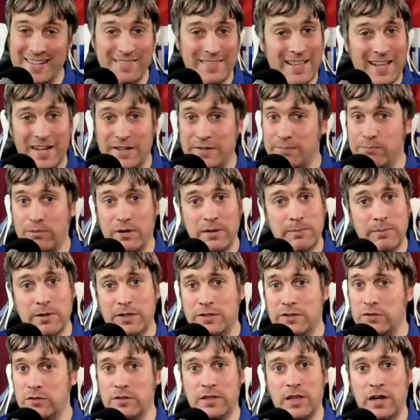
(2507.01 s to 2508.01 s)
That's pretty much
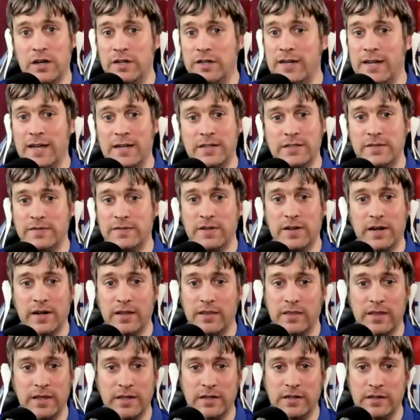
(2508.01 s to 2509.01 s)
all the only negatives I can
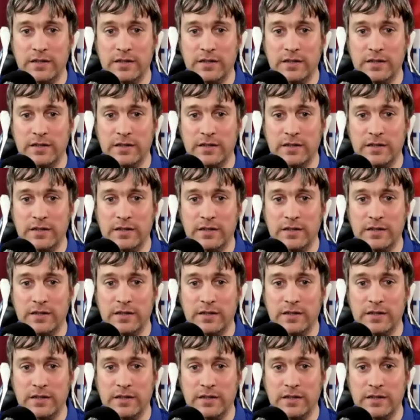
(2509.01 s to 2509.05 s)
think of.